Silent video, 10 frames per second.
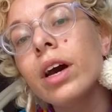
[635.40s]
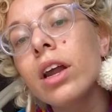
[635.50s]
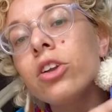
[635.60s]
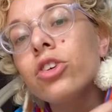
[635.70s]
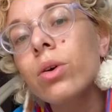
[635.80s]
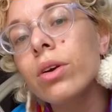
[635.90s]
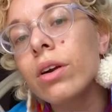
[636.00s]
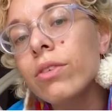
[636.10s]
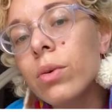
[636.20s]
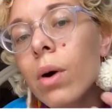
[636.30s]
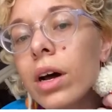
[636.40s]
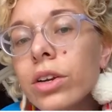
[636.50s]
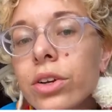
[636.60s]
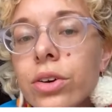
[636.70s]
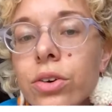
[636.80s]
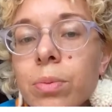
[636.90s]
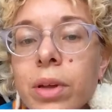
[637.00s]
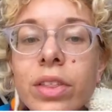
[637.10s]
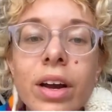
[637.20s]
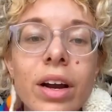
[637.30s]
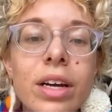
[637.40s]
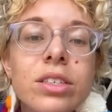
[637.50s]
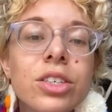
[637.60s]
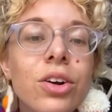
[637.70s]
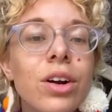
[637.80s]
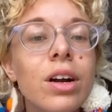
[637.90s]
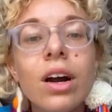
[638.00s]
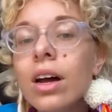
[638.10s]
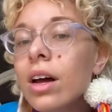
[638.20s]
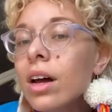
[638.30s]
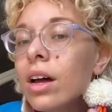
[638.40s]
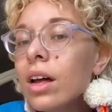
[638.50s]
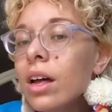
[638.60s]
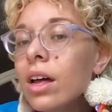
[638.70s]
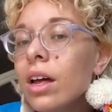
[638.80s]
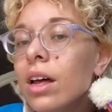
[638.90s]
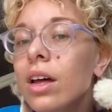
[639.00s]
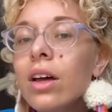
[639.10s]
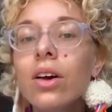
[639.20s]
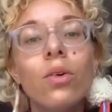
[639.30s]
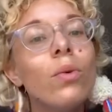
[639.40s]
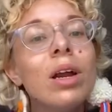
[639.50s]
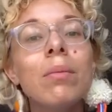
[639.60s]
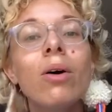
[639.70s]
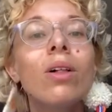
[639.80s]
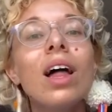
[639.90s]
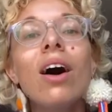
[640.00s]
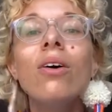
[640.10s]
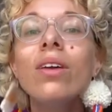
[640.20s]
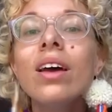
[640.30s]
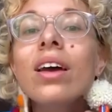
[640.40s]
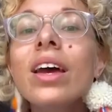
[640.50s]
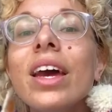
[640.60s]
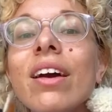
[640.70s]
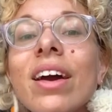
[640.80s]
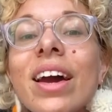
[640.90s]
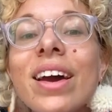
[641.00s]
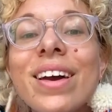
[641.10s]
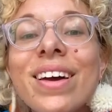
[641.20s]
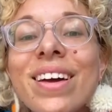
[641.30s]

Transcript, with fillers: can cut it shorter if you want to, but there is your rainbow cloud earring.